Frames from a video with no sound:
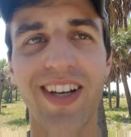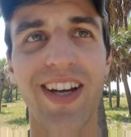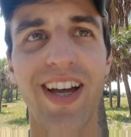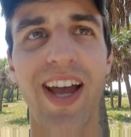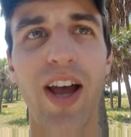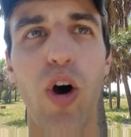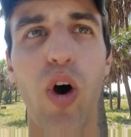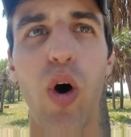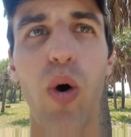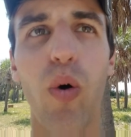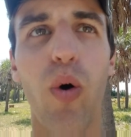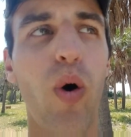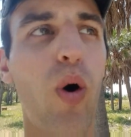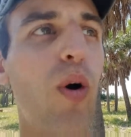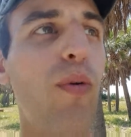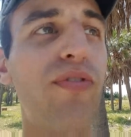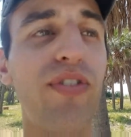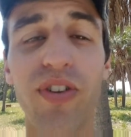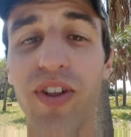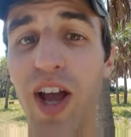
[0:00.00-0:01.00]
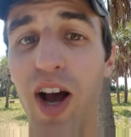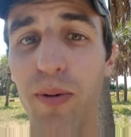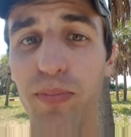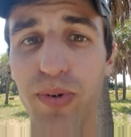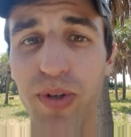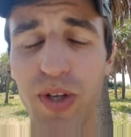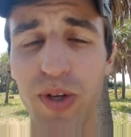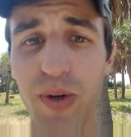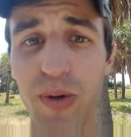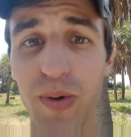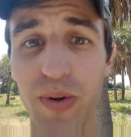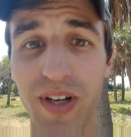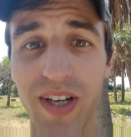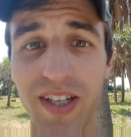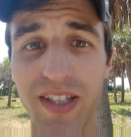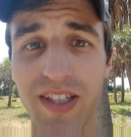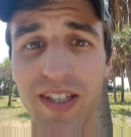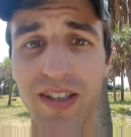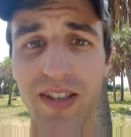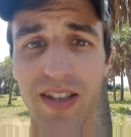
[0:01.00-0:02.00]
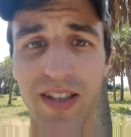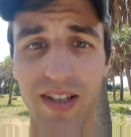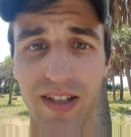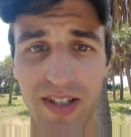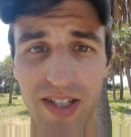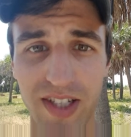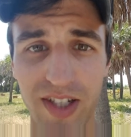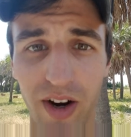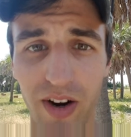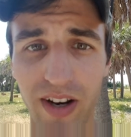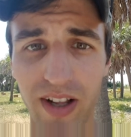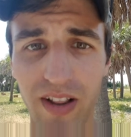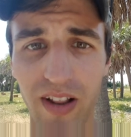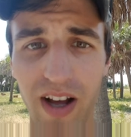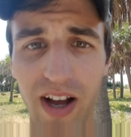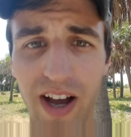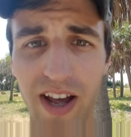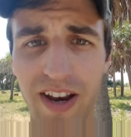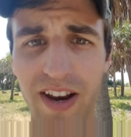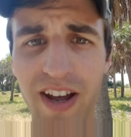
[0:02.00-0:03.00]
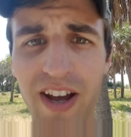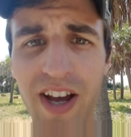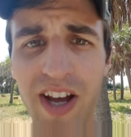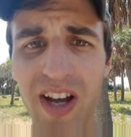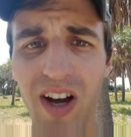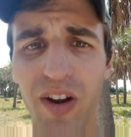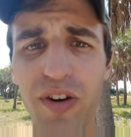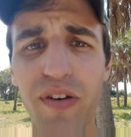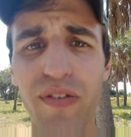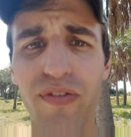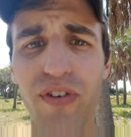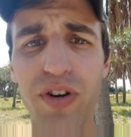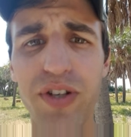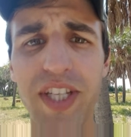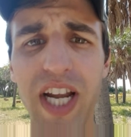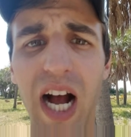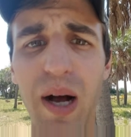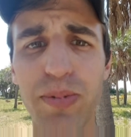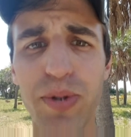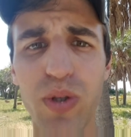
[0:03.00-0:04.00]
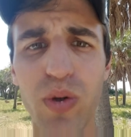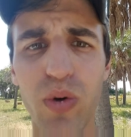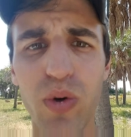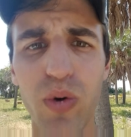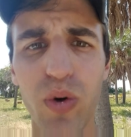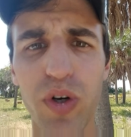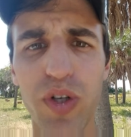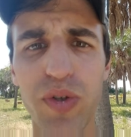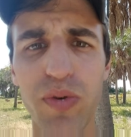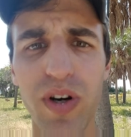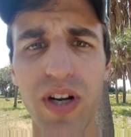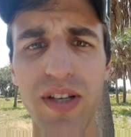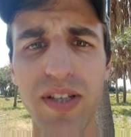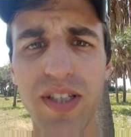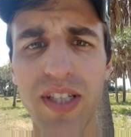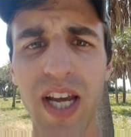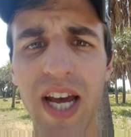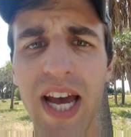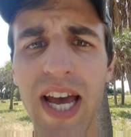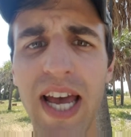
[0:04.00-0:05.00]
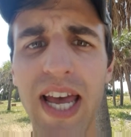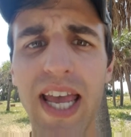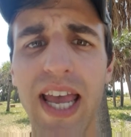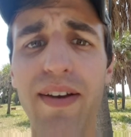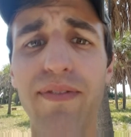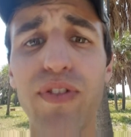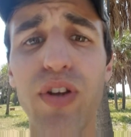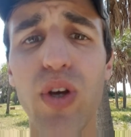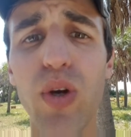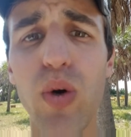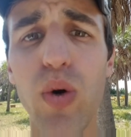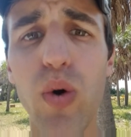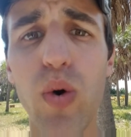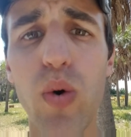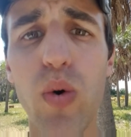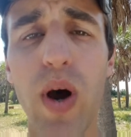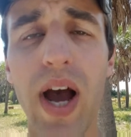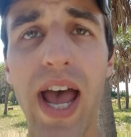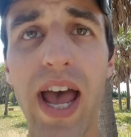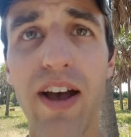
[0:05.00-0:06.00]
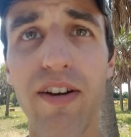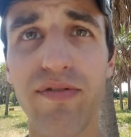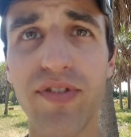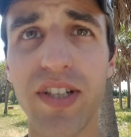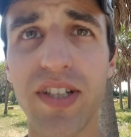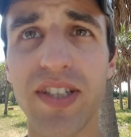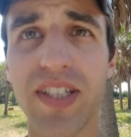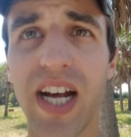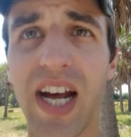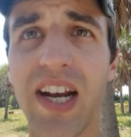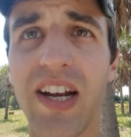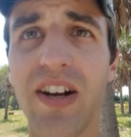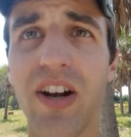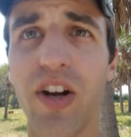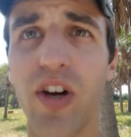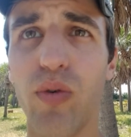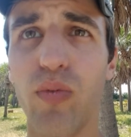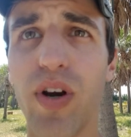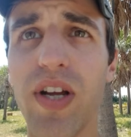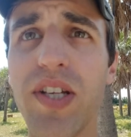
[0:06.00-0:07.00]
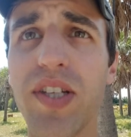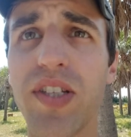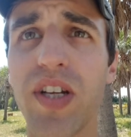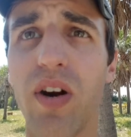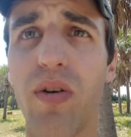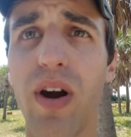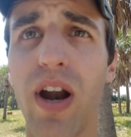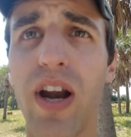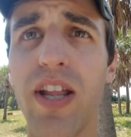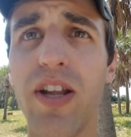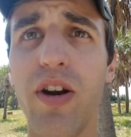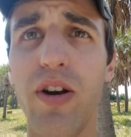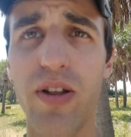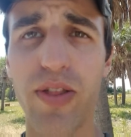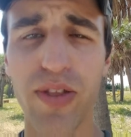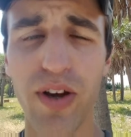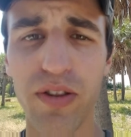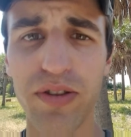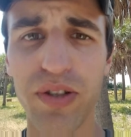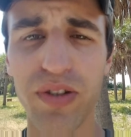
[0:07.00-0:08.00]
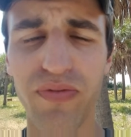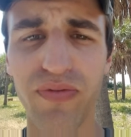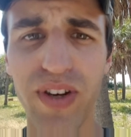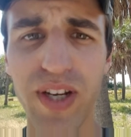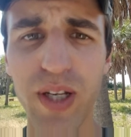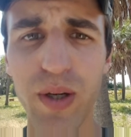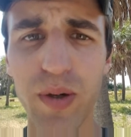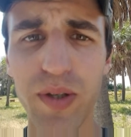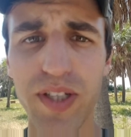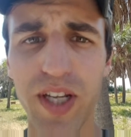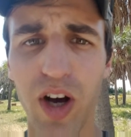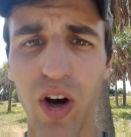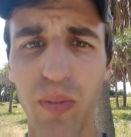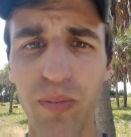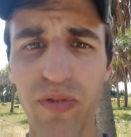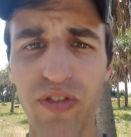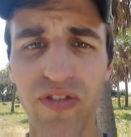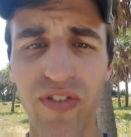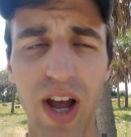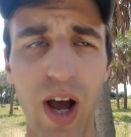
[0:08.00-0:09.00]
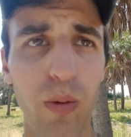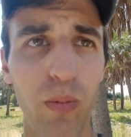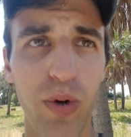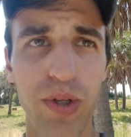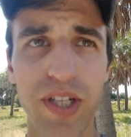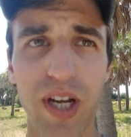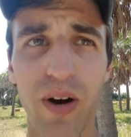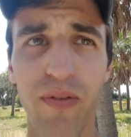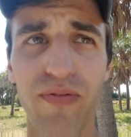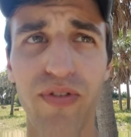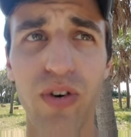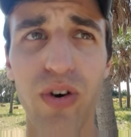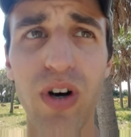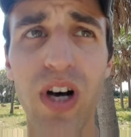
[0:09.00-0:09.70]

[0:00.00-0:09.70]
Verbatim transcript: ho hopefully helping you get to the starting line on your first obstacle course race. If you have decided on a race already or you thought this video was, help, help, was helpful,